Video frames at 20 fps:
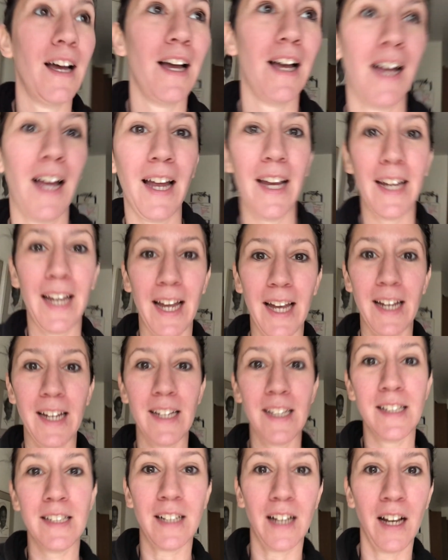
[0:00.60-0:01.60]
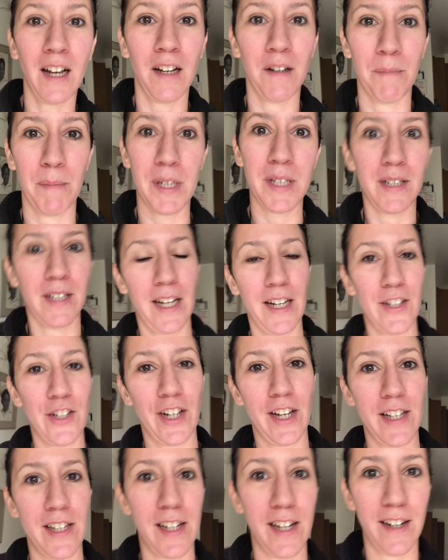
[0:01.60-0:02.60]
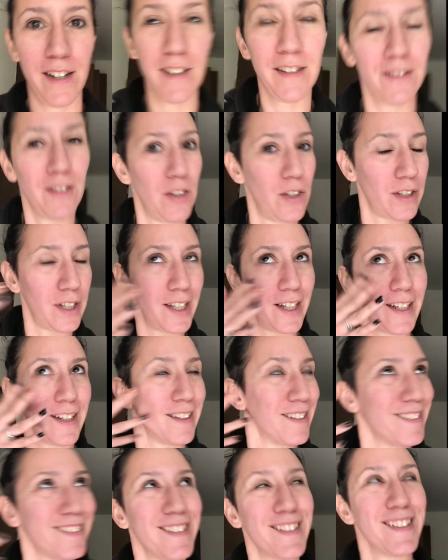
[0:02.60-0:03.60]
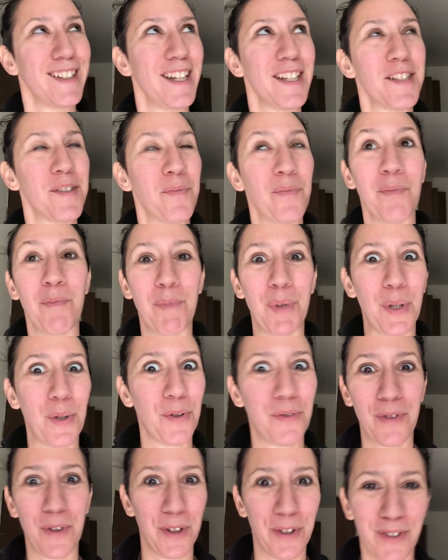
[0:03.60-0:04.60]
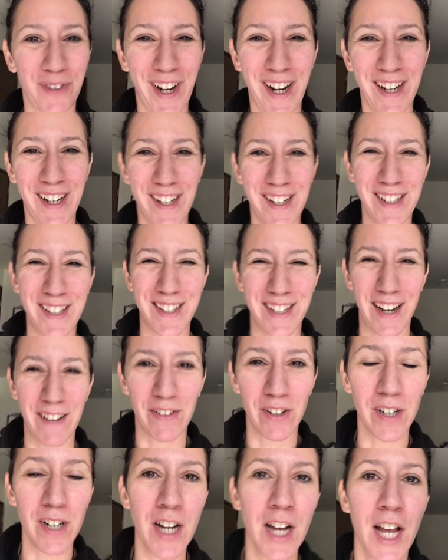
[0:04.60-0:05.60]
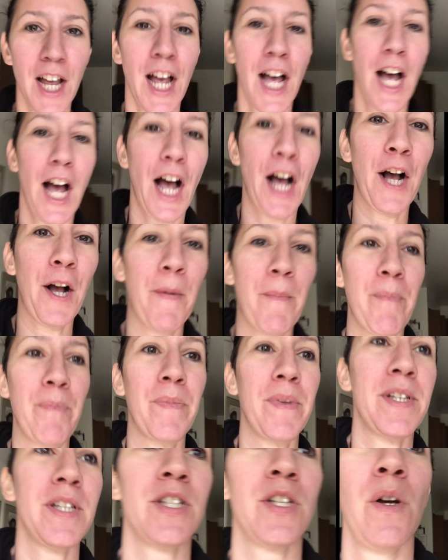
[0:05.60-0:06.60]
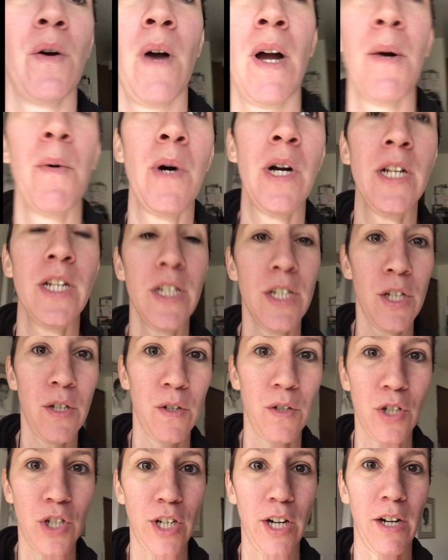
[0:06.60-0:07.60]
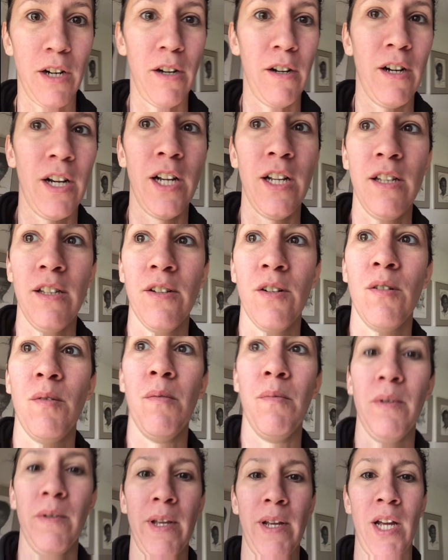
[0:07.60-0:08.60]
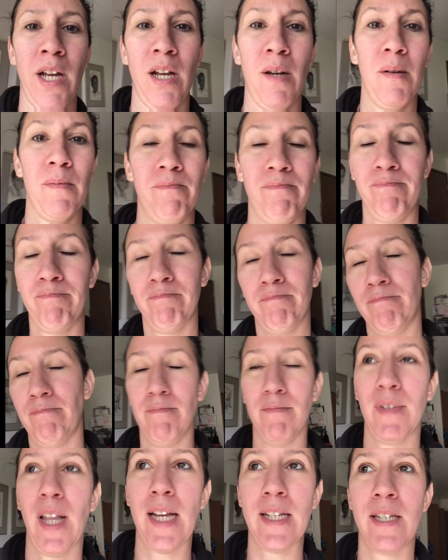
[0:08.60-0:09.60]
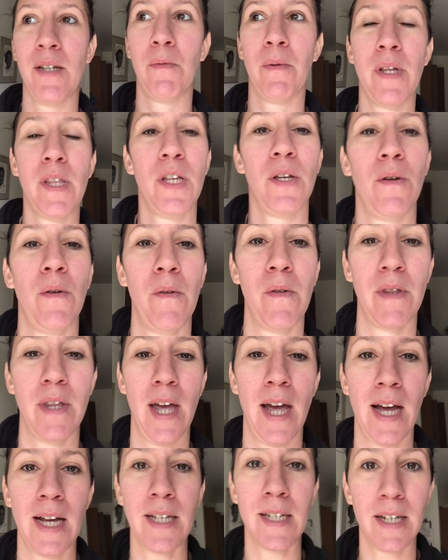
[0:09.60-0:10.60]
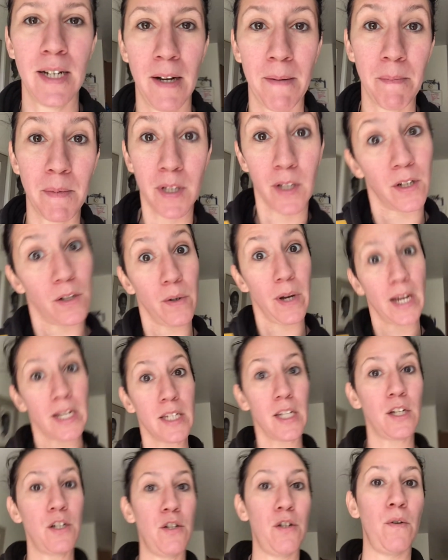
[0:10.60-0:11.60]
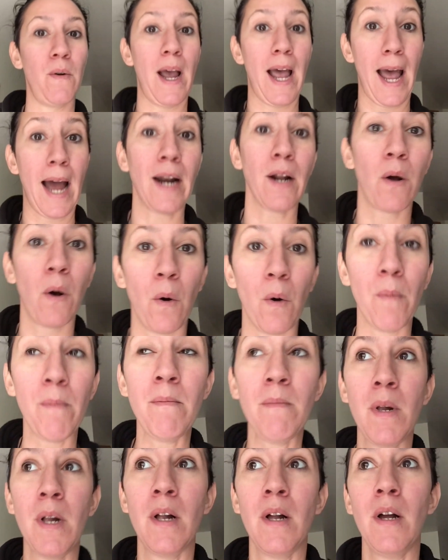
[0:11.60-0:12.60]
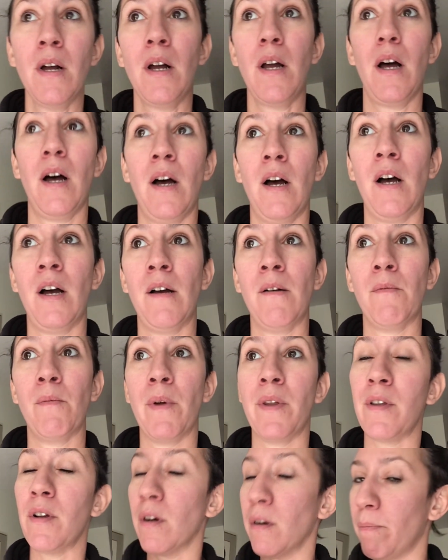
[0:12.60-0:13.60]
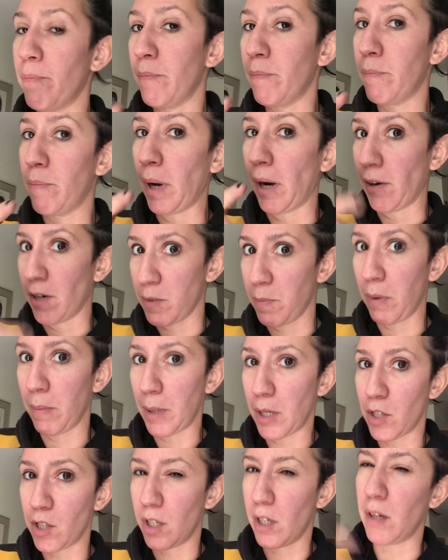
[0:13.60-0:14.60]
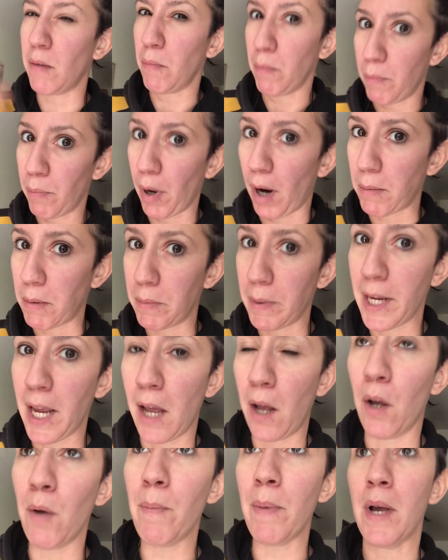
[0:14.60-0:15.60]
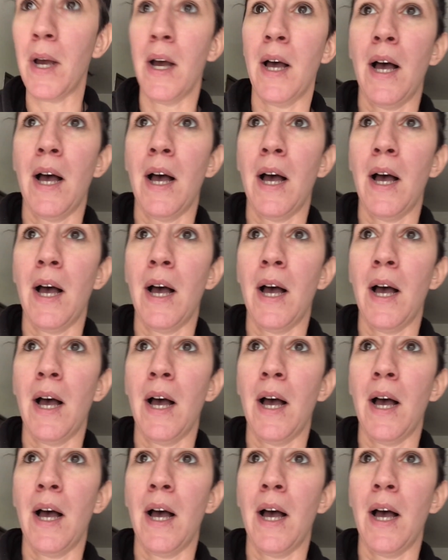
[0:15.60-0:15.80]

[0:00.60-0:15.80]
Hi guys, Miss Sanchez here, looking as beautiful and radiant as ever. So I wanted to share a little lesson with you that you guys can do at home with your parents' permission and probably help.